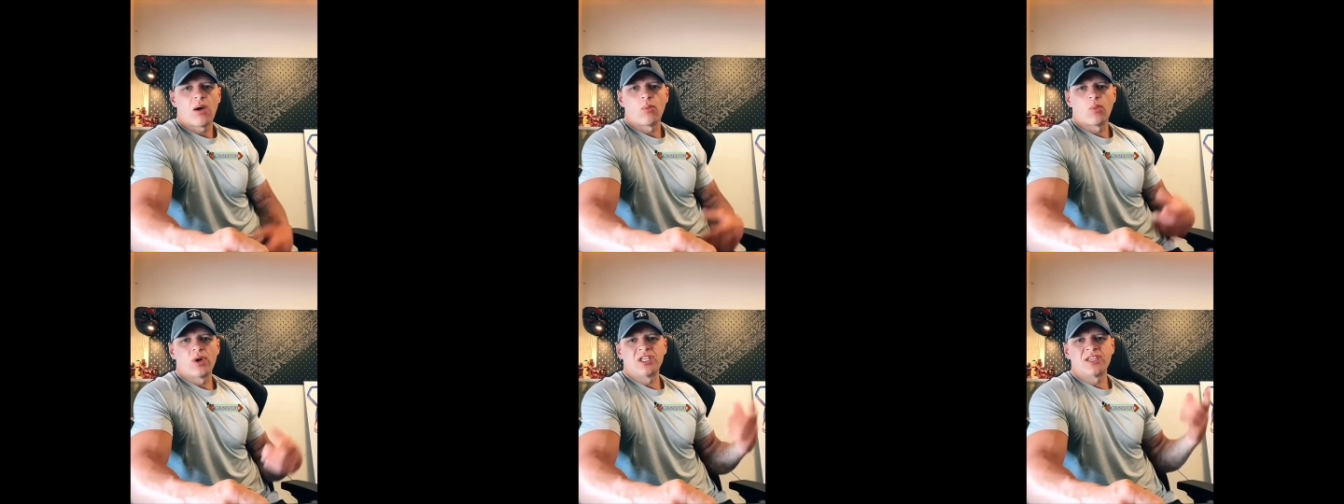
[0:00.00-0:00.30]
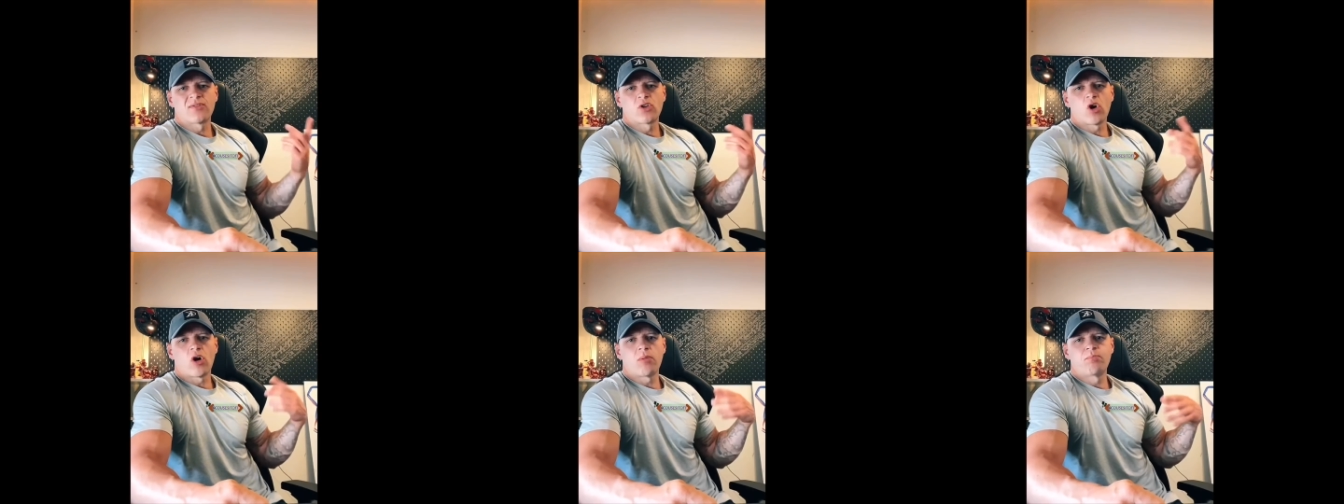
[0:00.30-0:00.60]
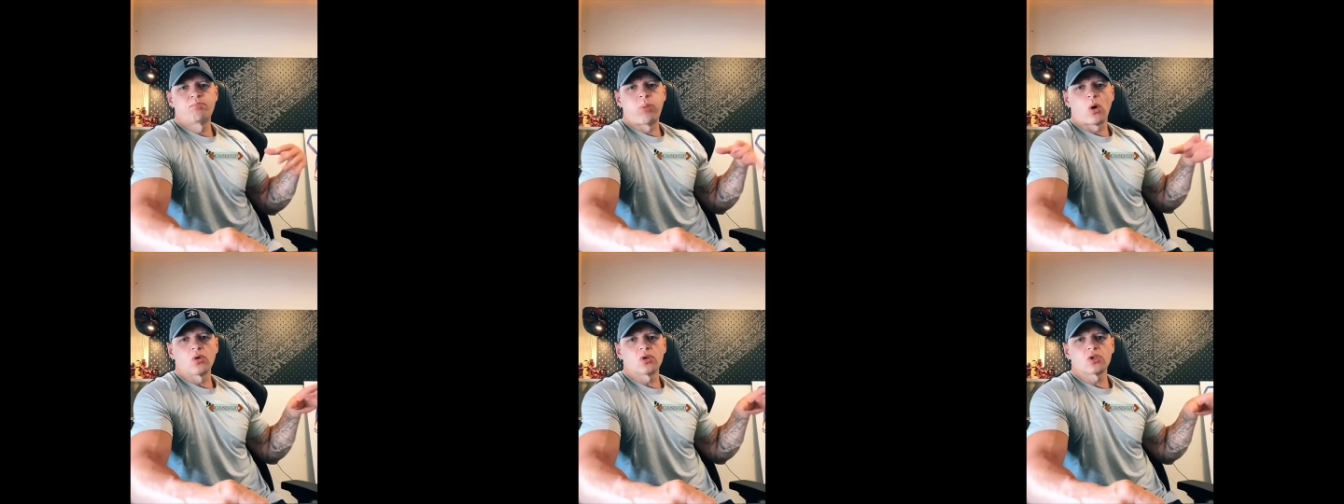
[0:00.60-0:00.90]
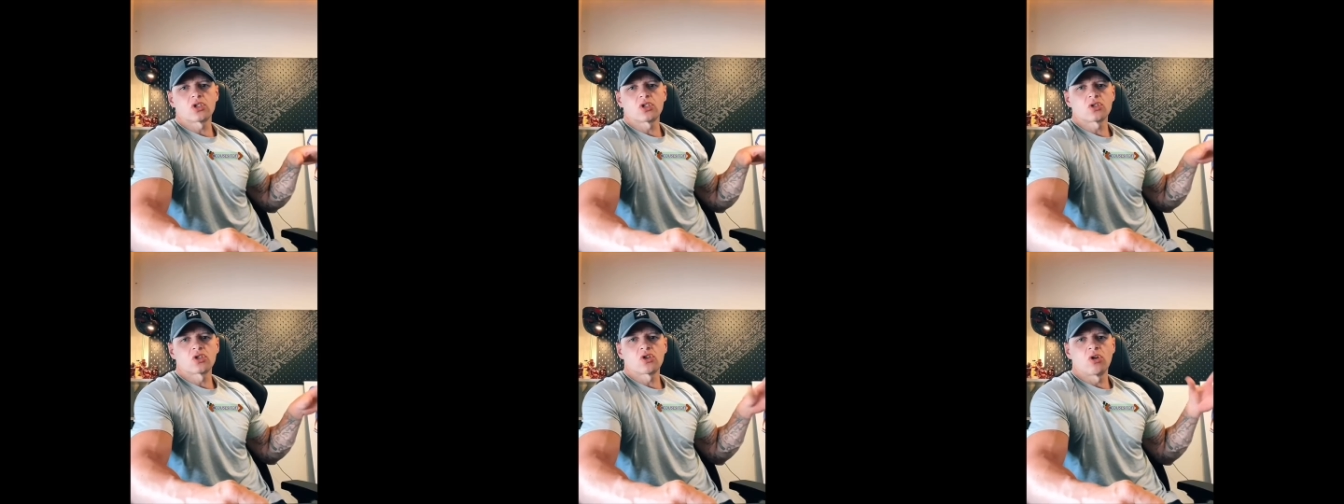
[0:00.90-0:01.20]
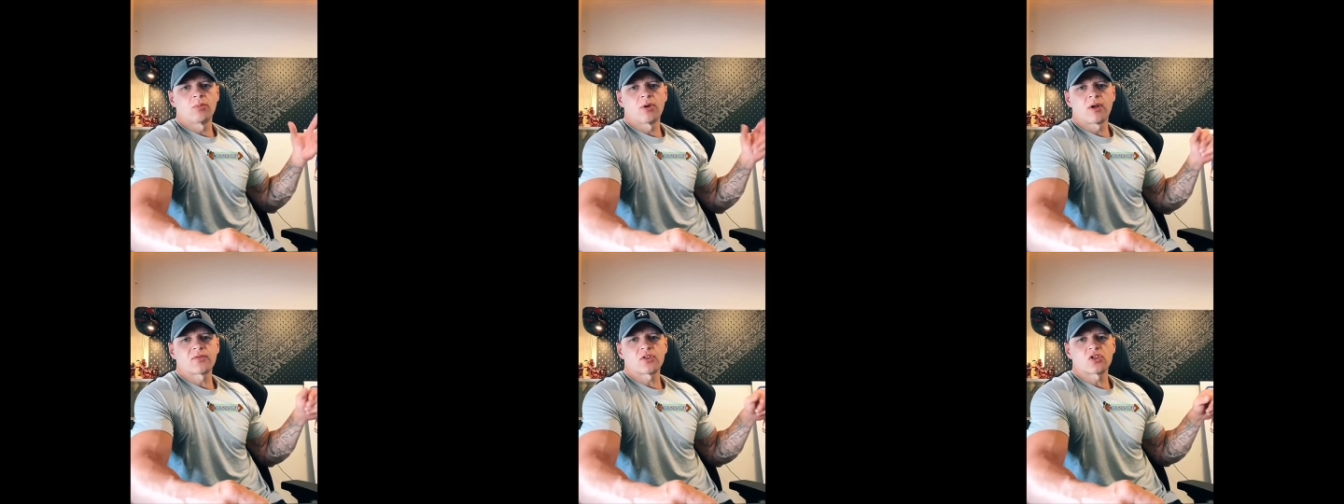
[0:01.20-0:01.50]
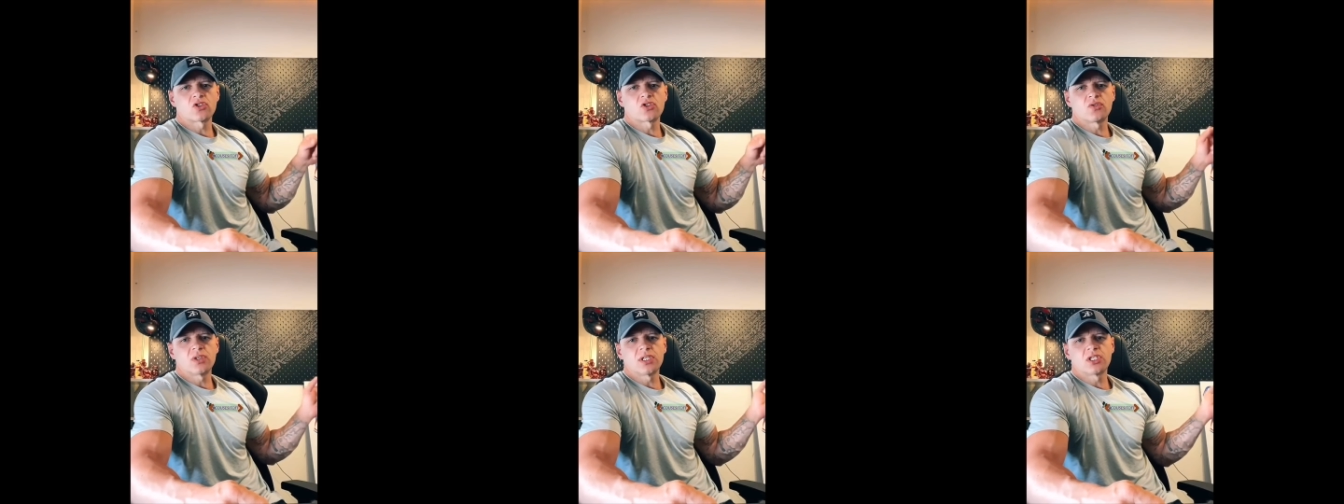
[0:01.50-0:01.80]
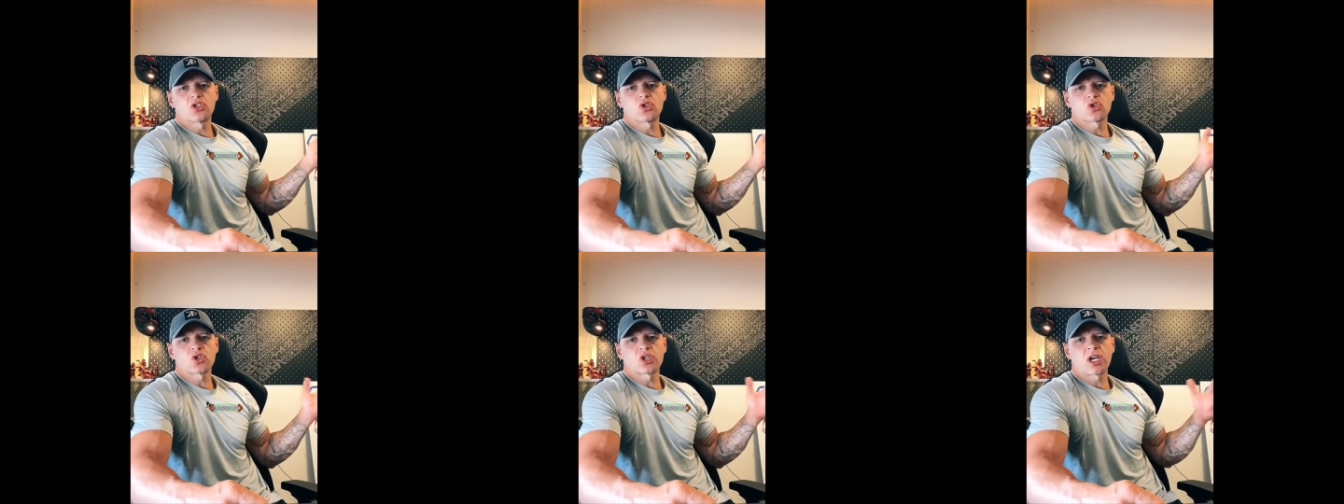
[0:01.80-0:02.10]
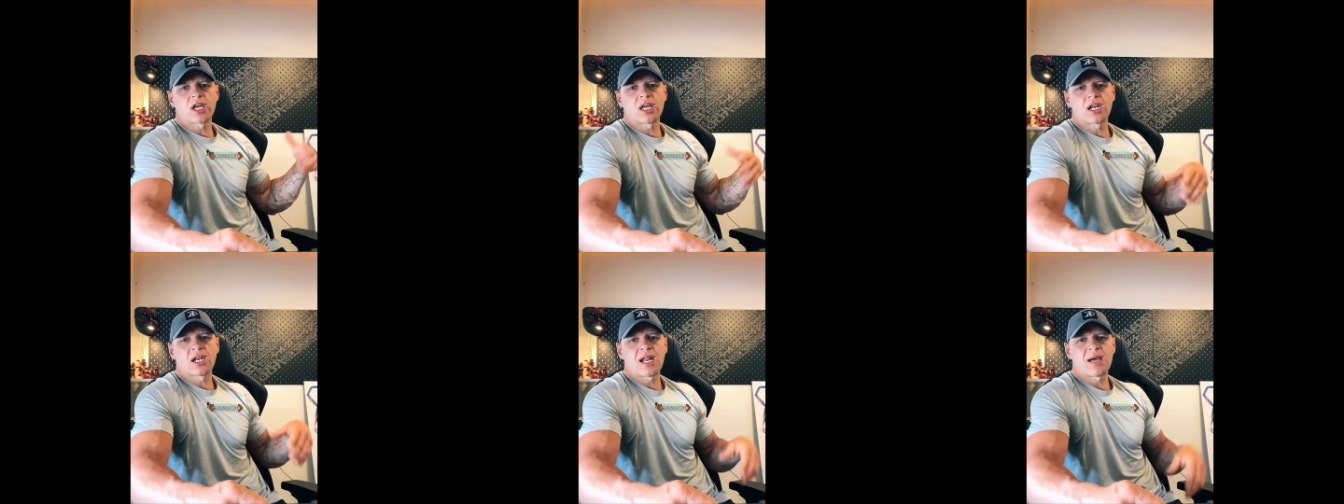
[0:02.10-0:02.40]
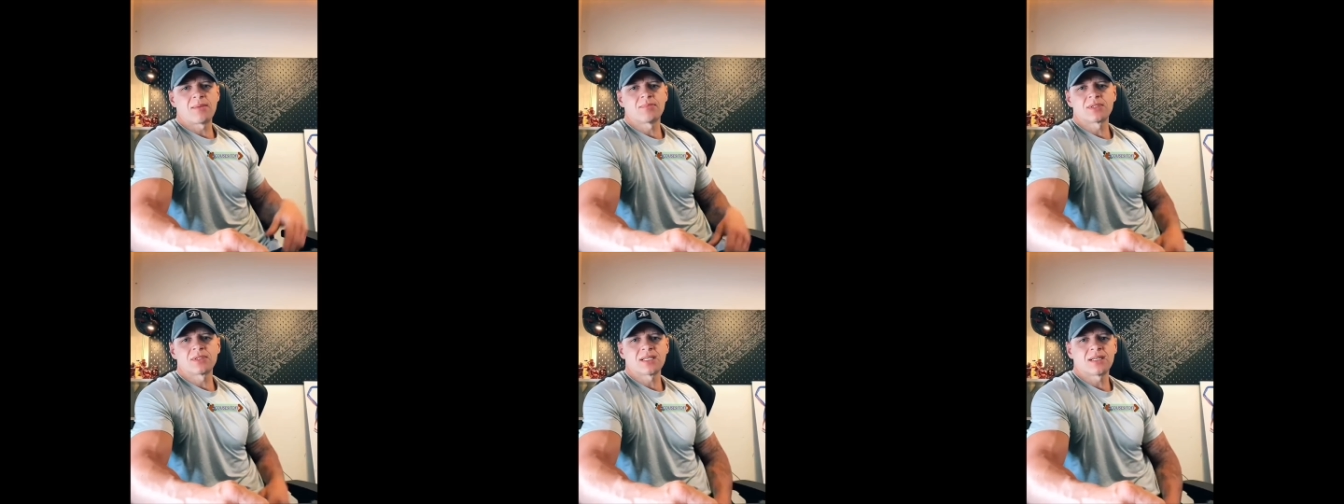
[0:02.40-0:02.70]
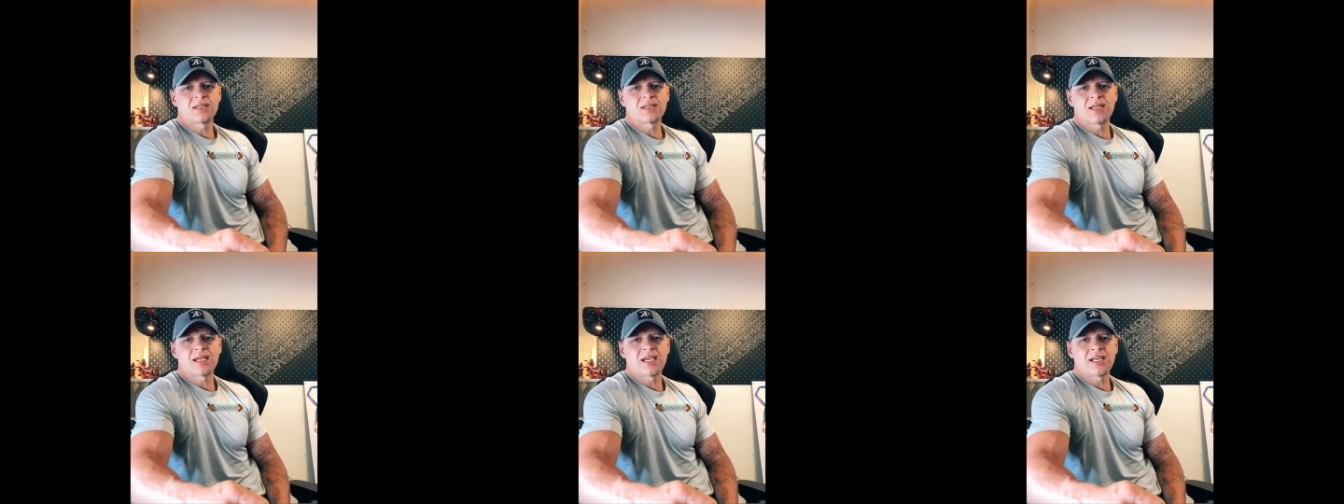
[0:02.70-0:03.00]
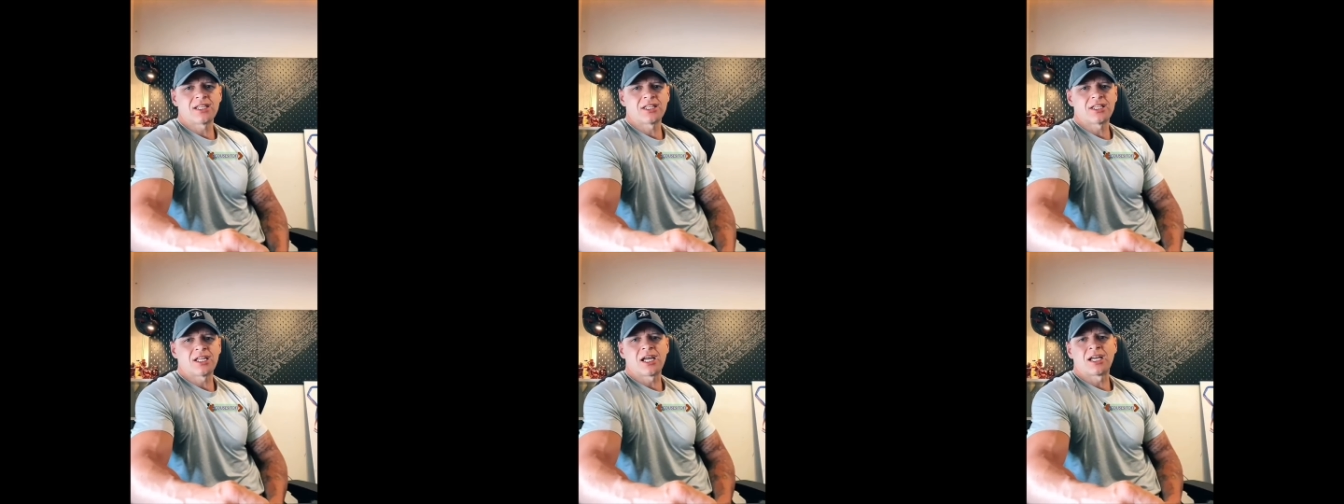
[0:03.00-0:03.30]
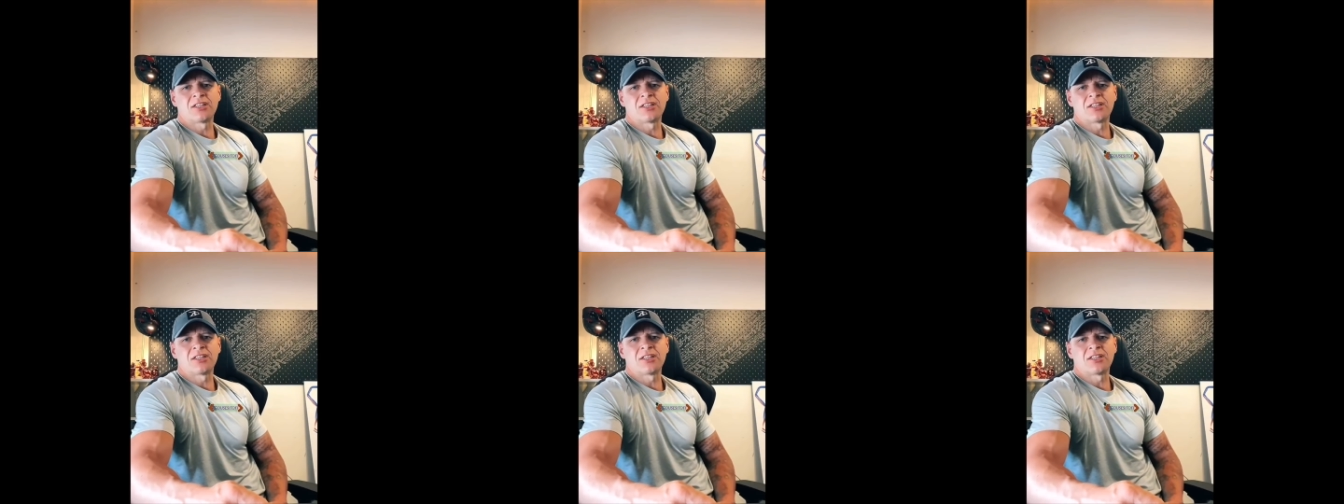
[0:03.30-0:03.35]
And when you've got punters coming off the streets just getting lamped in there